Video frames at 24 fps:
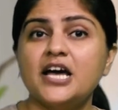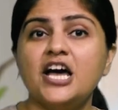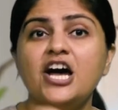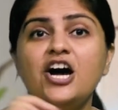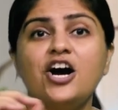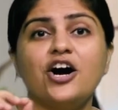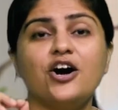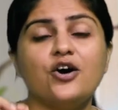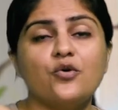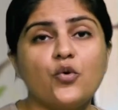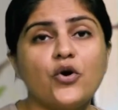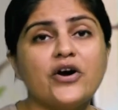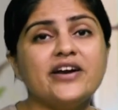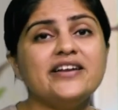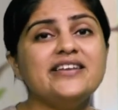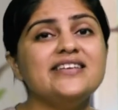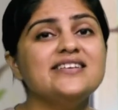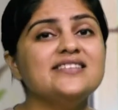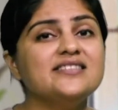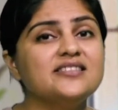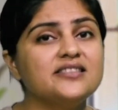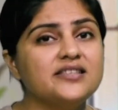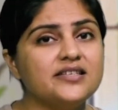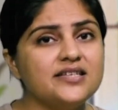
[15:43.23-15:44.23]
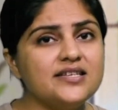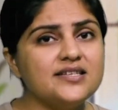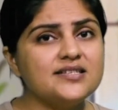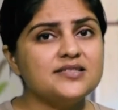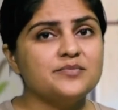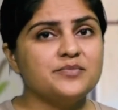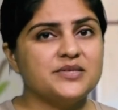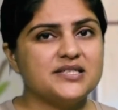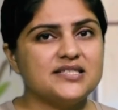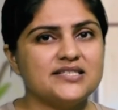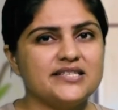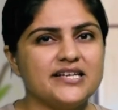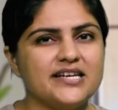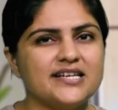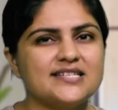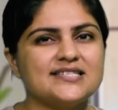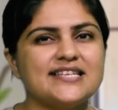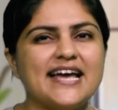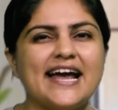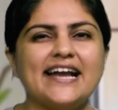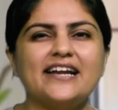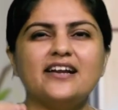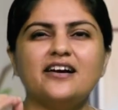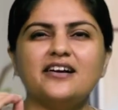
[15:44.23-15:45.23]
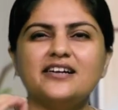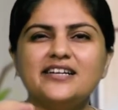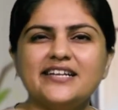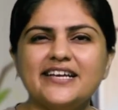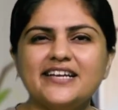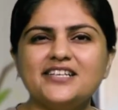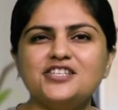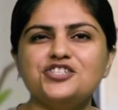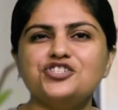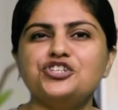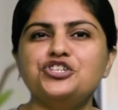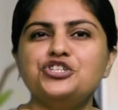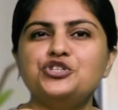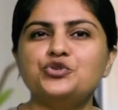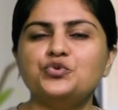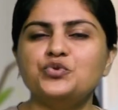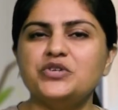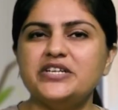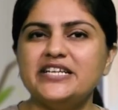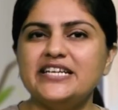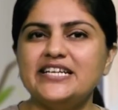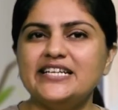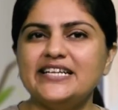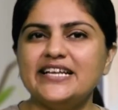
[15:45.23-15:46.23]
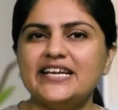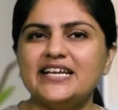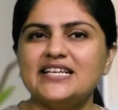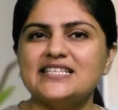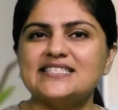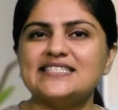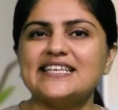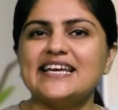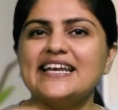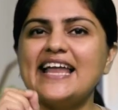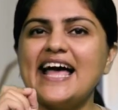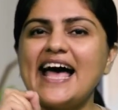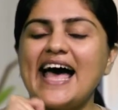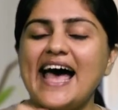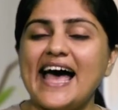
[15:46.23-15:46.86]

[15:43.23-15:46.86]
Avoiding these mistakes and attention to details can